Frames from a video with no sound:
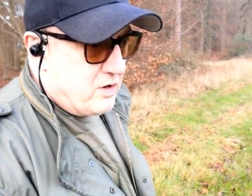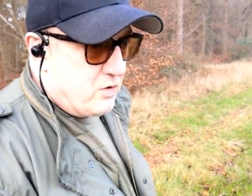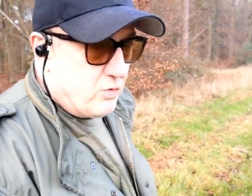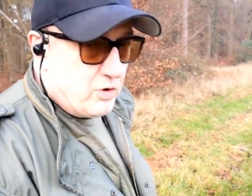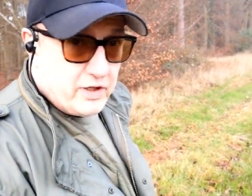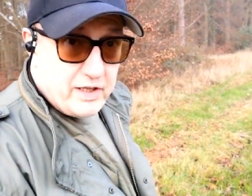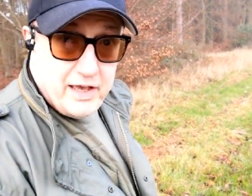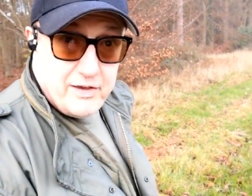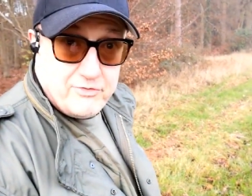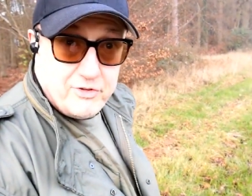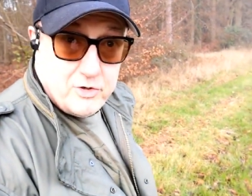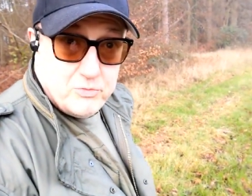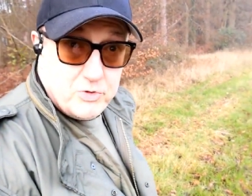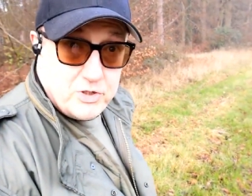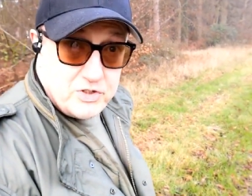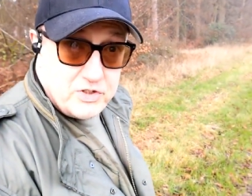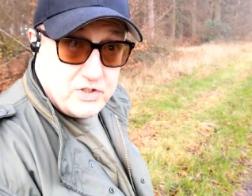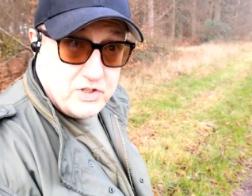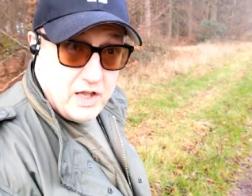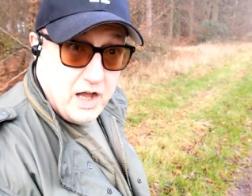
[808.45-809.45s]
whatever
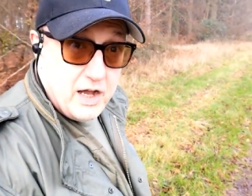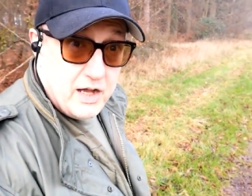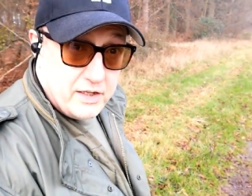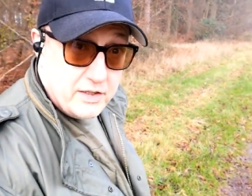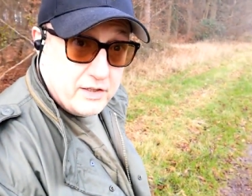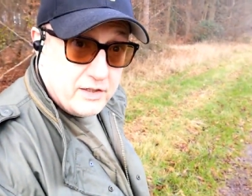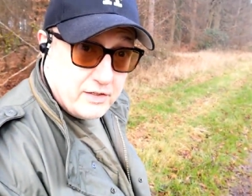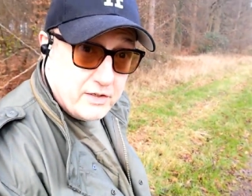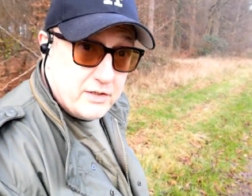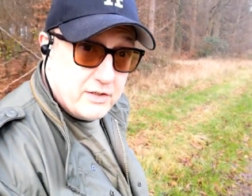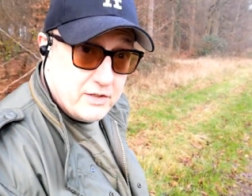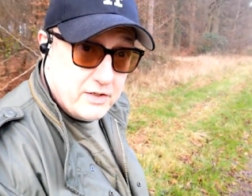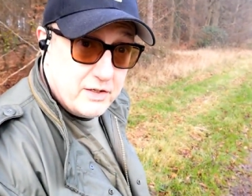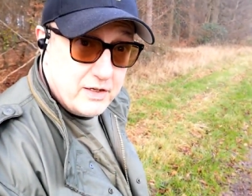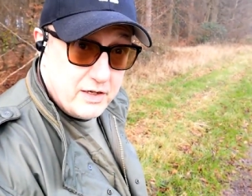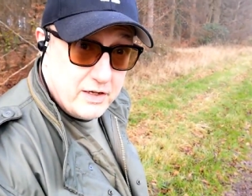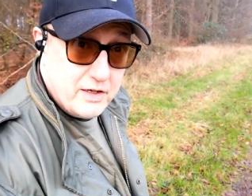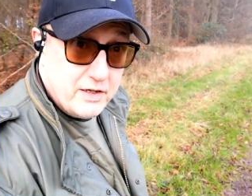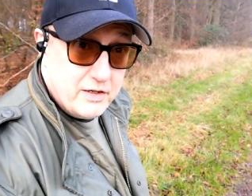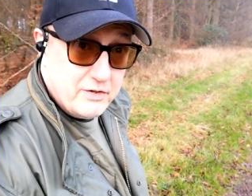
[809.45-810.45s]
was done.
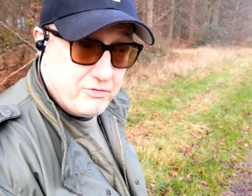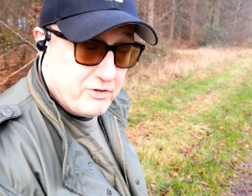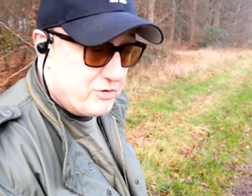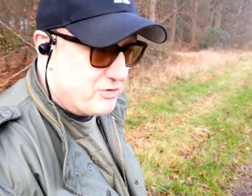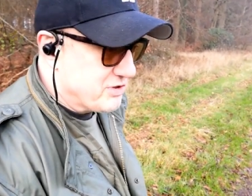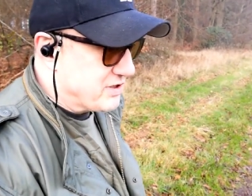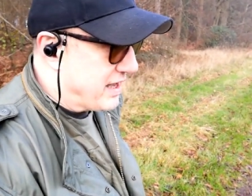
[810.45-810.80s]
If it